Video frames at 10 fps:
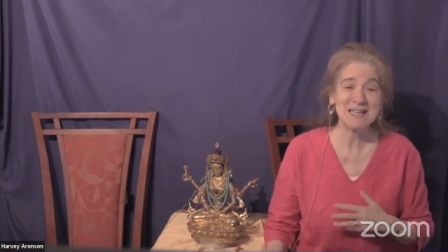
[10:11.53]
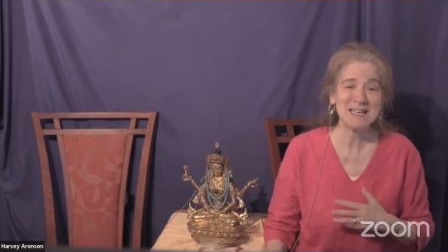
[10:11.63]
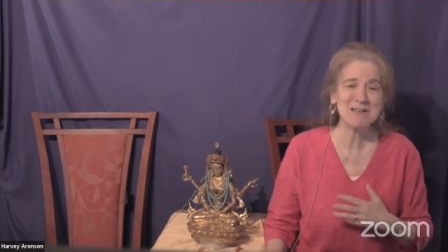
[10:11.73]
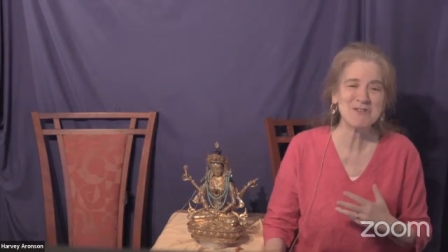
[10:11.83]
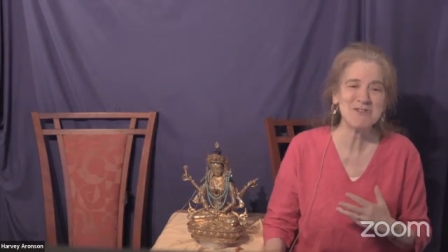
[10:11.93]

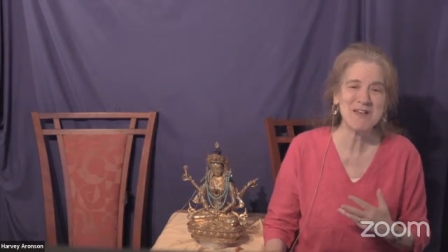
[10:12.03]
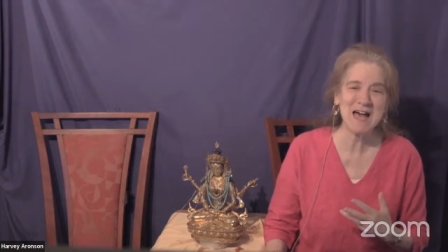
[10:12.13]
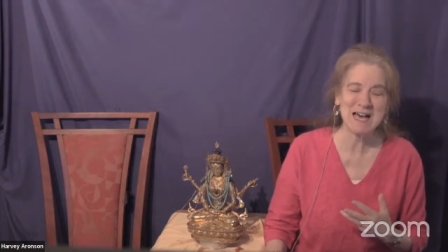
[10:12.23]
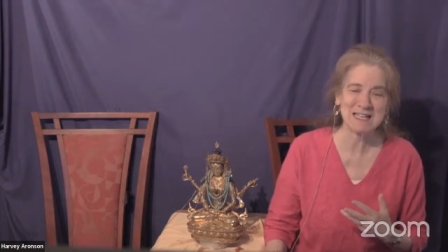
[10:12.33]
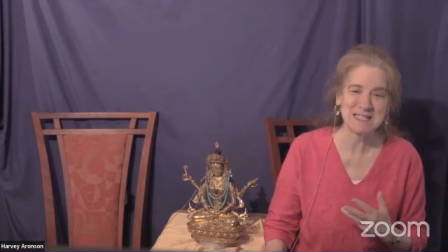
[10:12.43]
Even
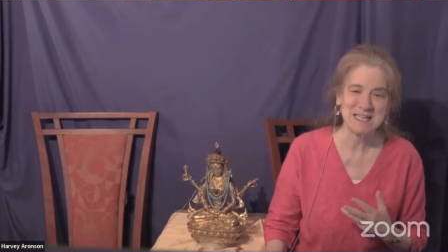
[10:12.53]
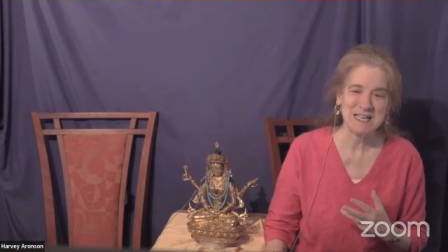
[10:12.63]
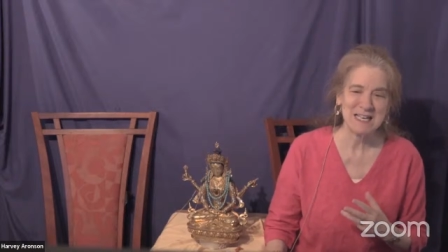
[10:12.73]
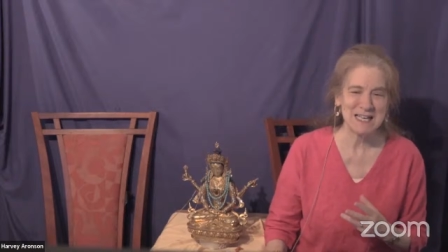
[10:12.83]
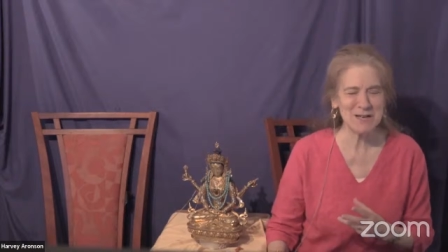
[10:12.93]
that,
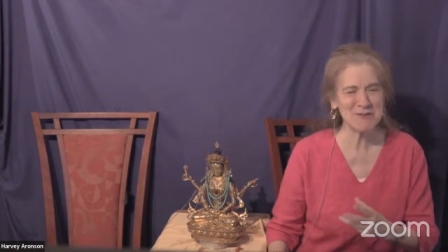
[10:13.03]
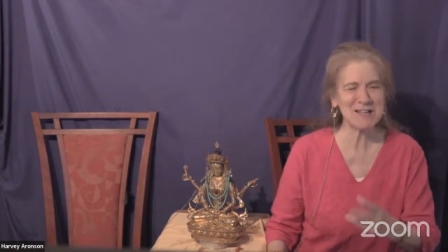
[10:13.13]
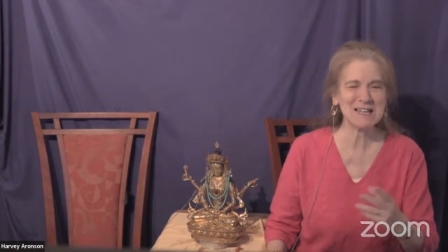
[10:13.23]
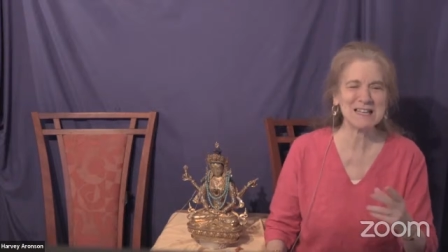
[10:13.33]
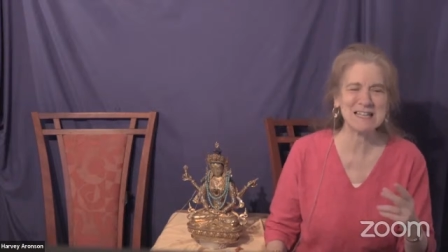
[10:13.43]
even
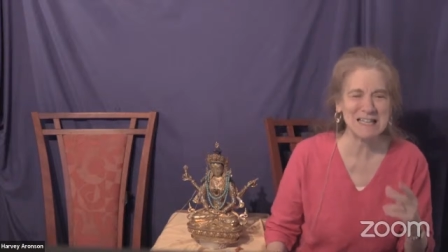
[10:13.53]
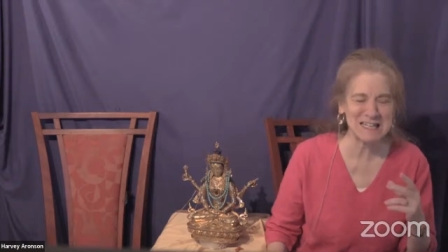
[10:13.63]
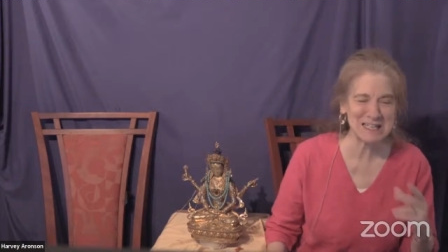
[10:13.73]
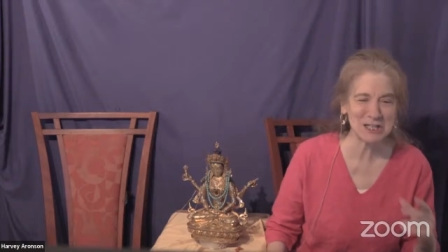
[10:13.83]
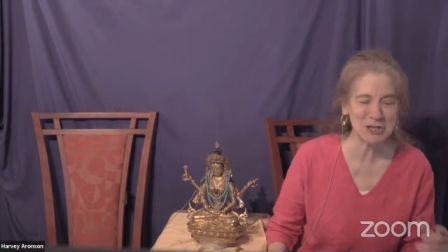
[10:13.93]
a little
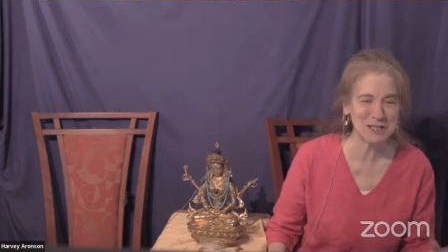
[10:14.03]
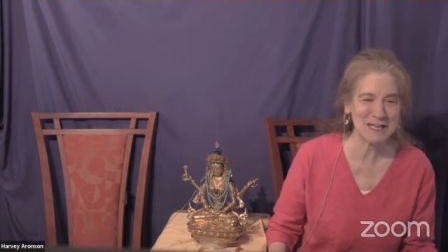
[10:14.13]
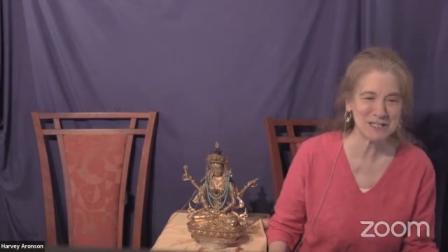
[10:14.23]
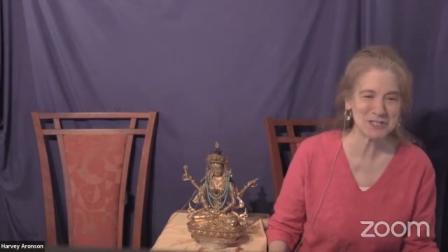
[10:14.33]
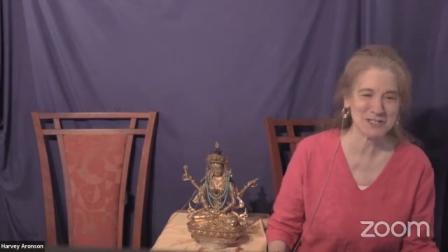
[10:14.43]

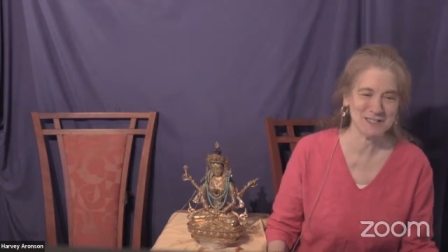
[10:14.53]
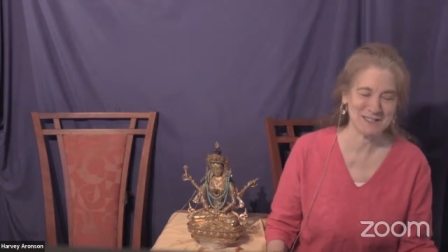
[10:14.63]
inclination